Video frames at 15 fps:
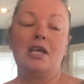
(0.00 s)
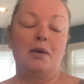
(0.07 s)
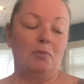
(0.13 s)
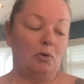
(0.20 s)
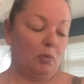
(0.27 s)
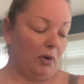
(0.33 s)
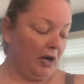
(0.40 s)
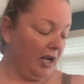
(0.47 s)

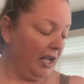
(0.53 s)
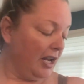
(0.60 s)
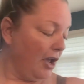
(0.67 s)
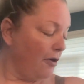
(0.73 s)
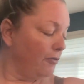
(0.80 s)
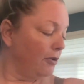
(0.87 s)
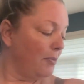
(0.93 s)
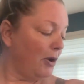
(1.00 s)
Been wearing it
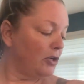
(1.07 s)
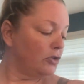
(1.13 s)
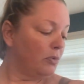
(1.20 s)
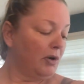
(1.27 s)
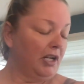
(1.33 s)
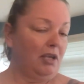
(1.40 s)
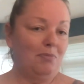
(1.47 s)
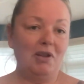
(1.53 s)
now for about
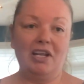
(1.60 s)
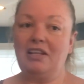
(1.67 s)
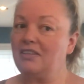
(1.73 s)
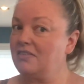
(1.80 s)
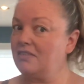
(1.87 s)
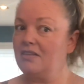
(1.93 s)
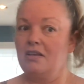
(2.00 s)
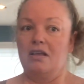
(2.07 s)
20
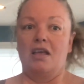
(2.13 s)
minutes.